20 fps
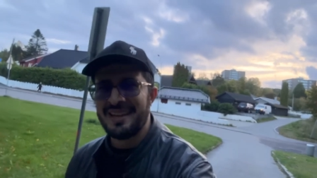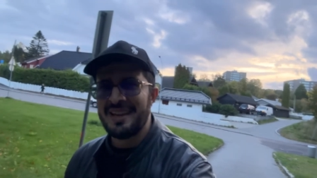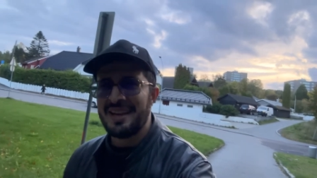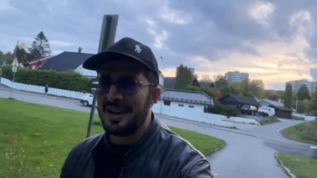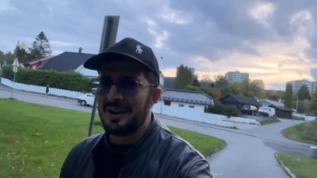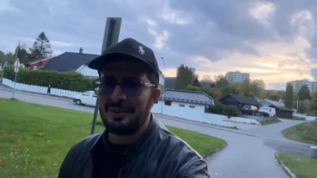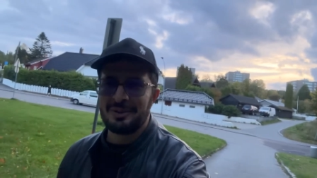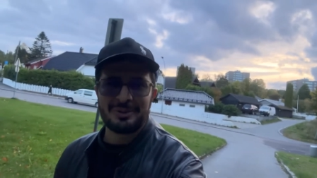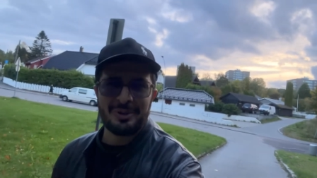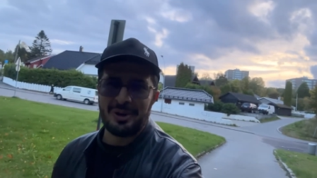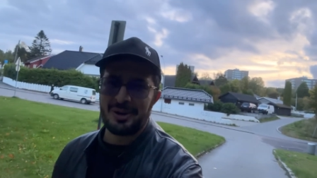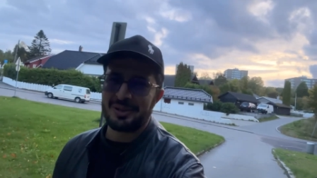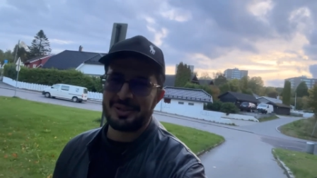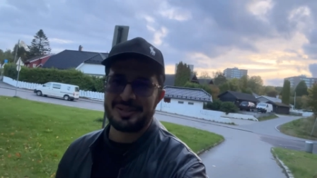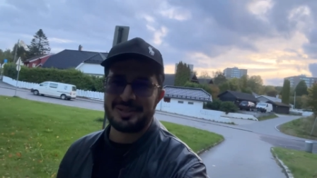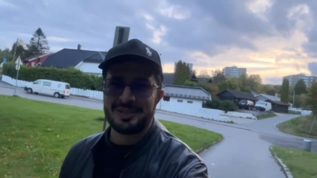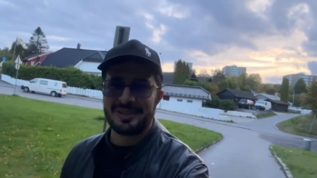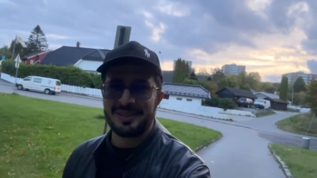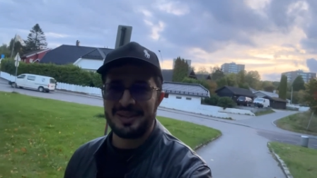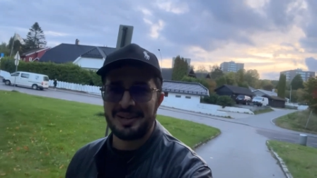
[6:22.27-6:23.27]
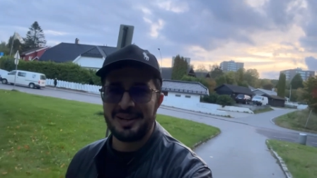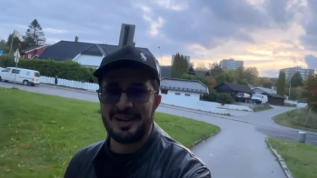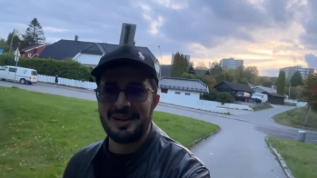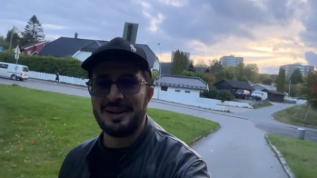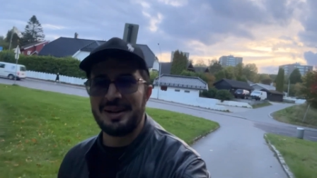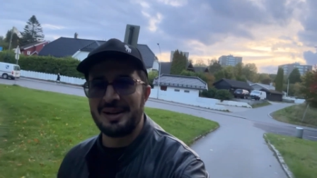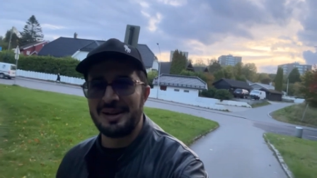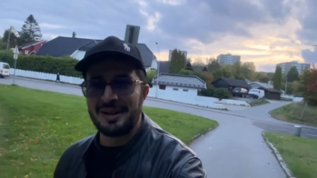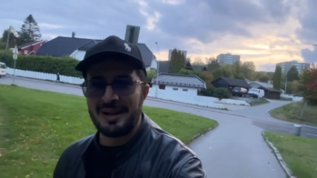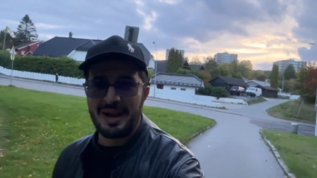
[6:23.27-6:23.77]
I was not
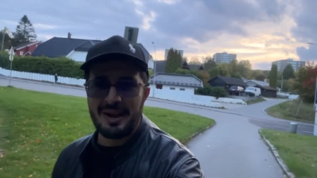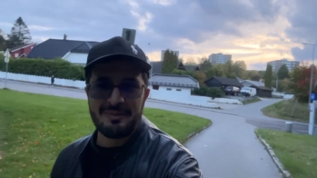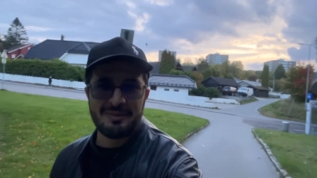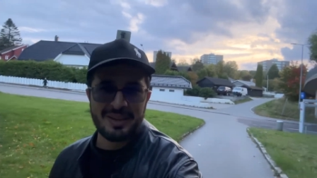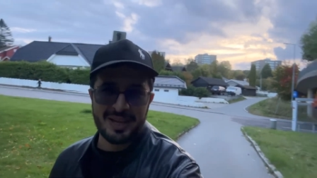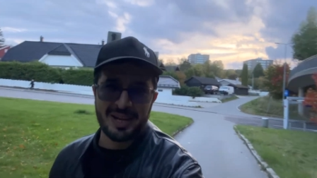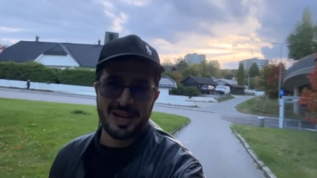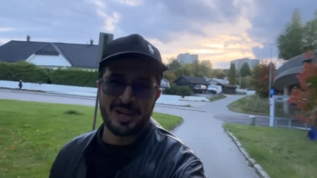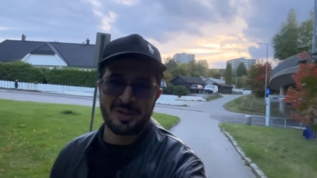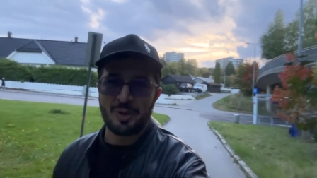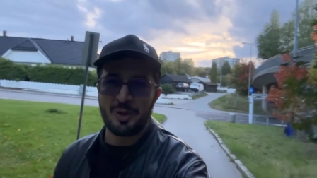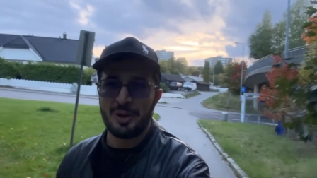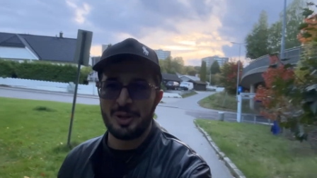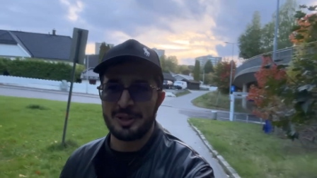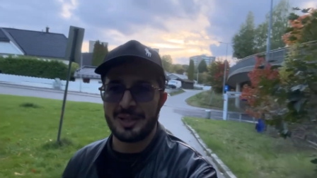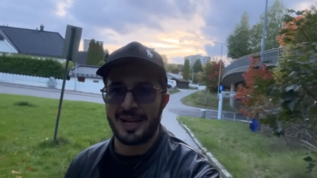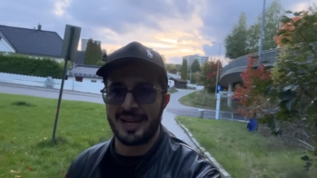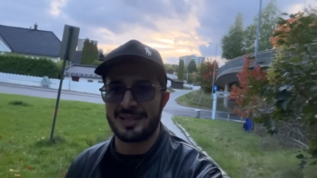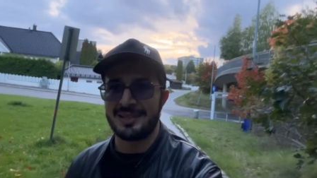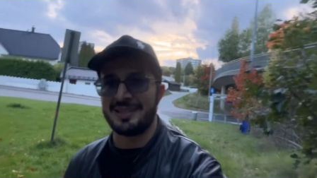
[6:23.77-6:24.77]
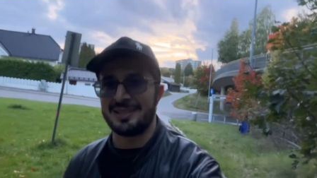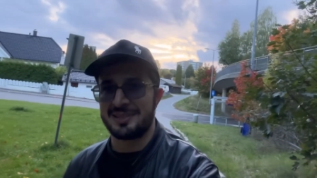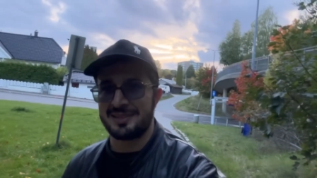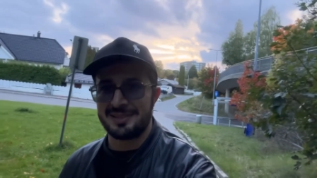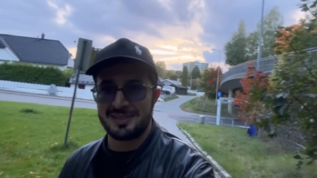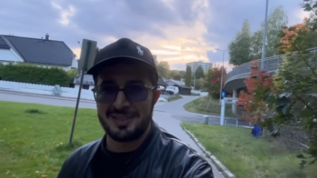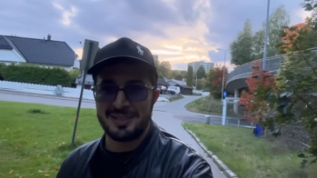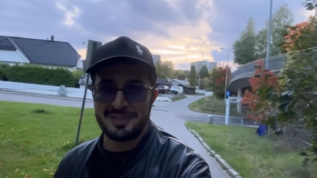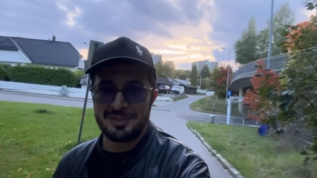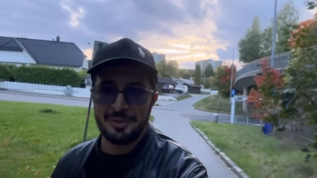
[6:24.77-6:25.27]
aware at all that
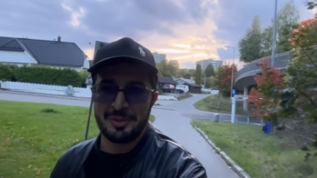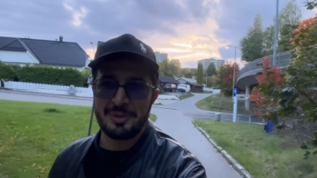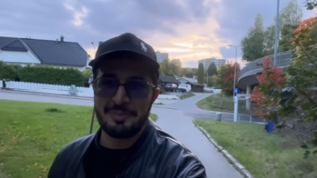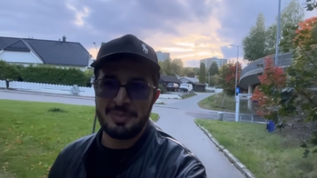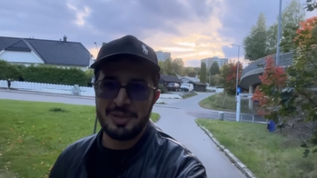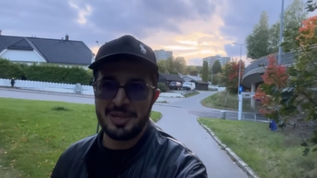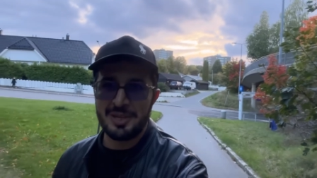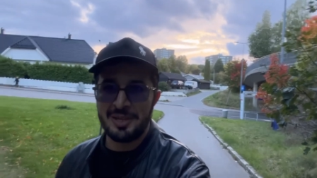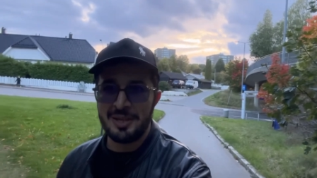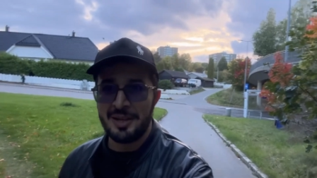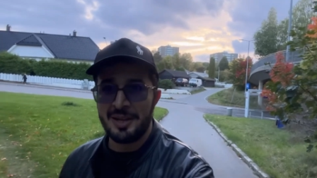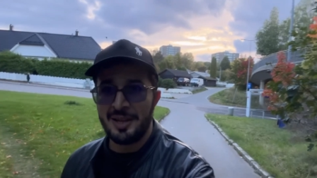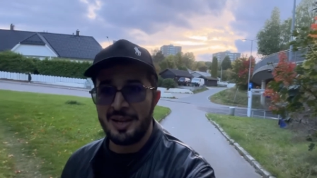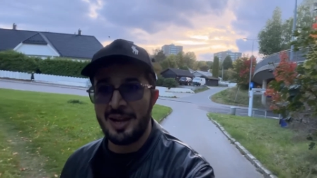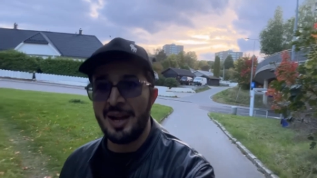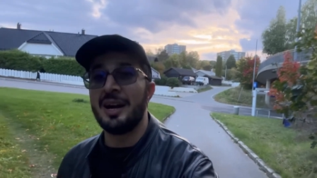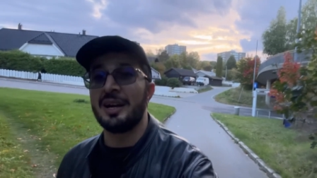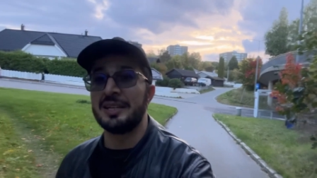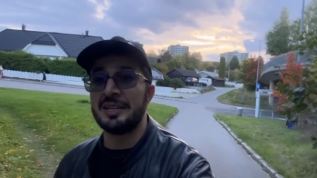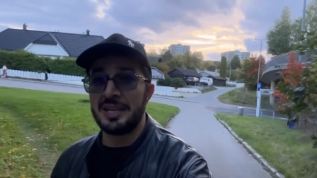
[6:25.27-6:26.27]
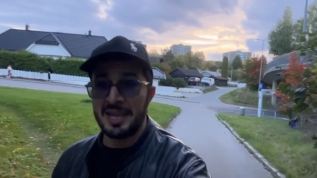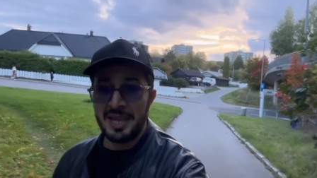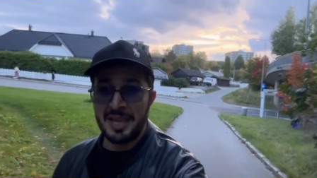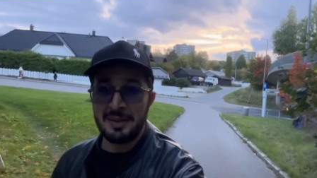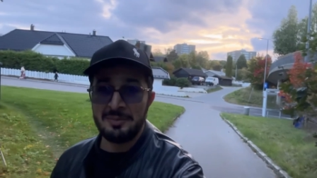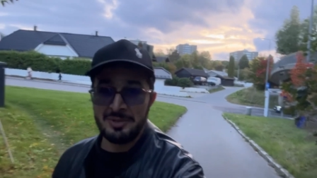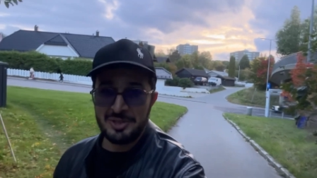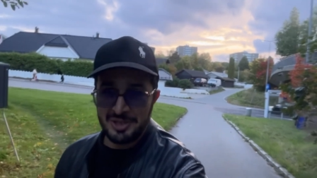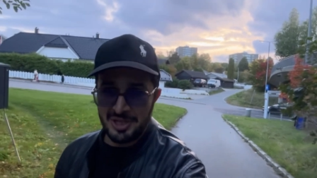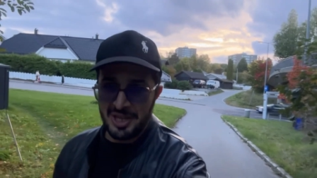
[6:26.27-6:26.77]
this is going to be a
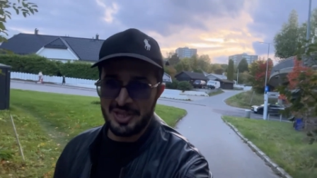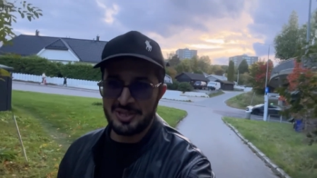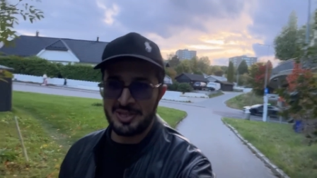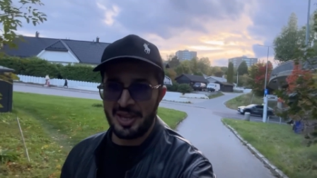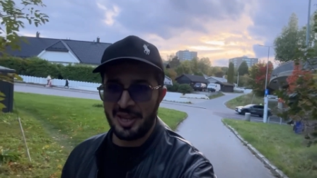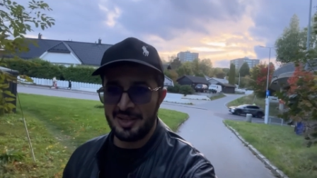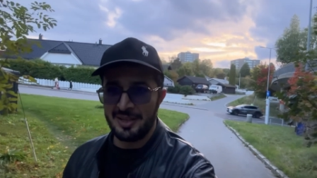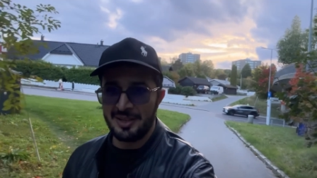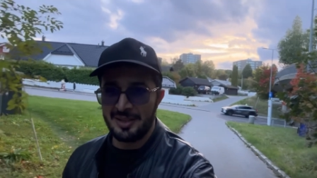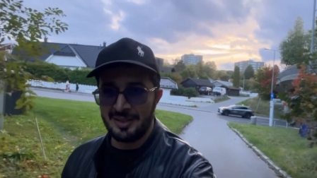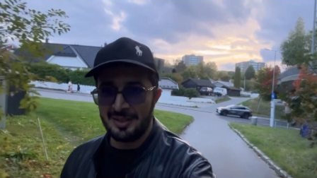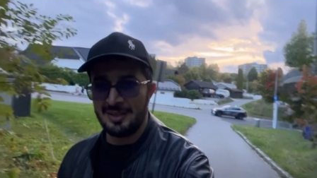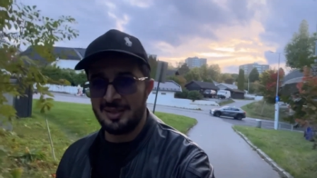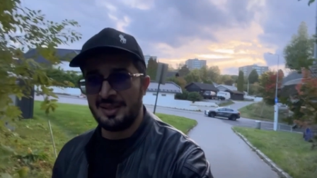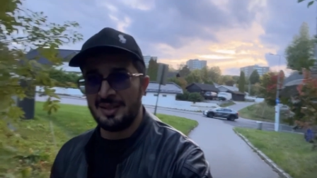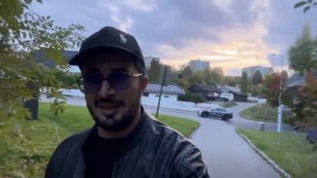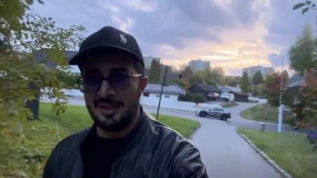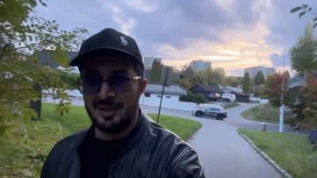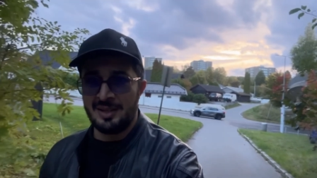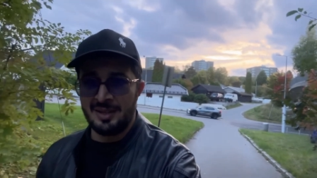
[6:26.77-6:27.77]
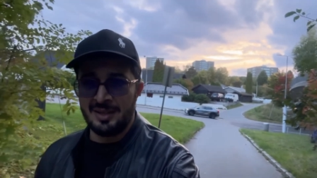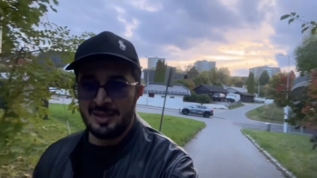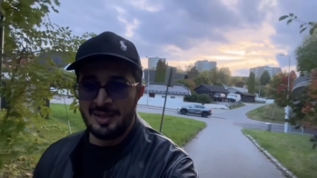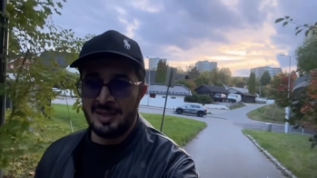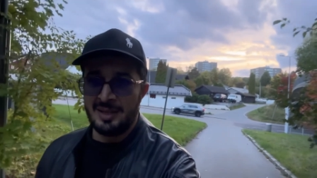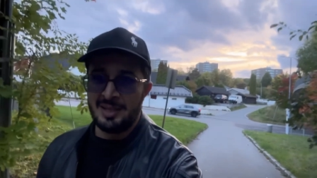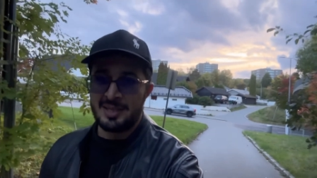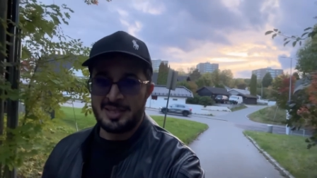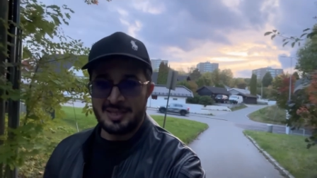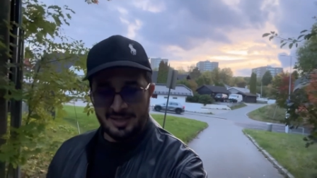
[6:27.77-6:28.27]
game changing
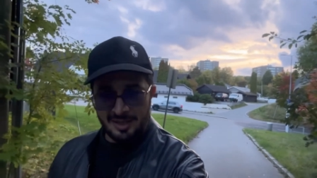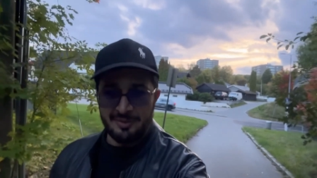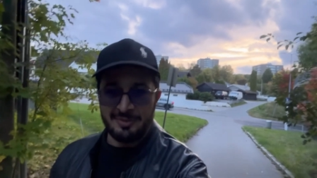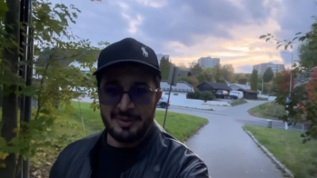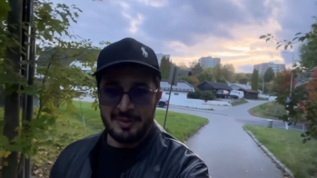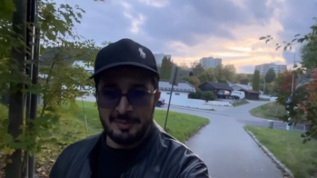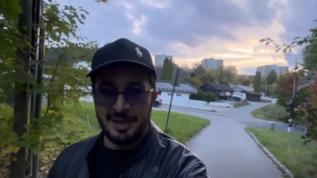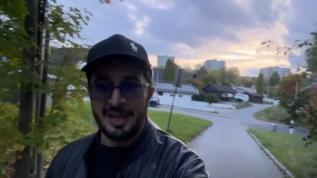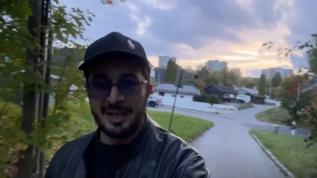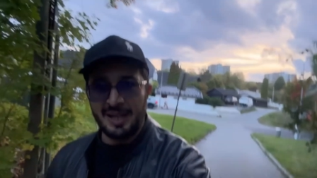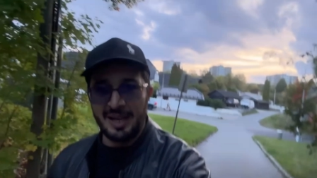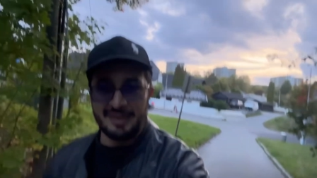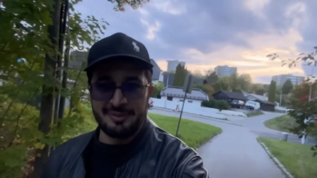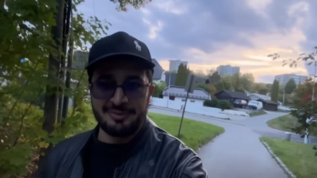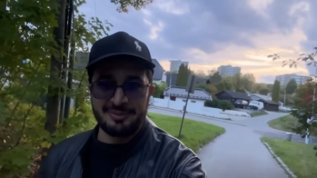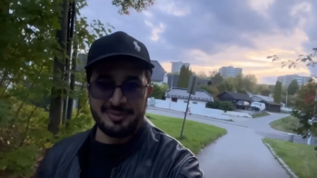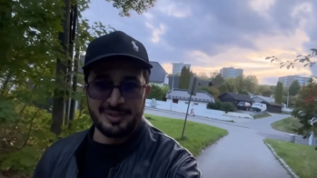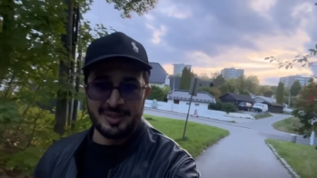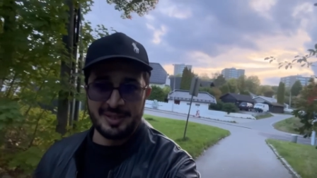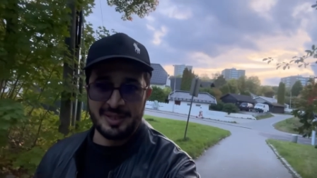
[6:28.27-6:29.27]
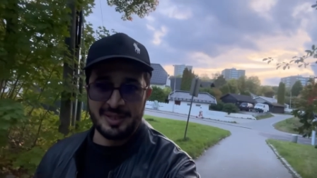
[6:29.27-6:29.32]
stuff in my life.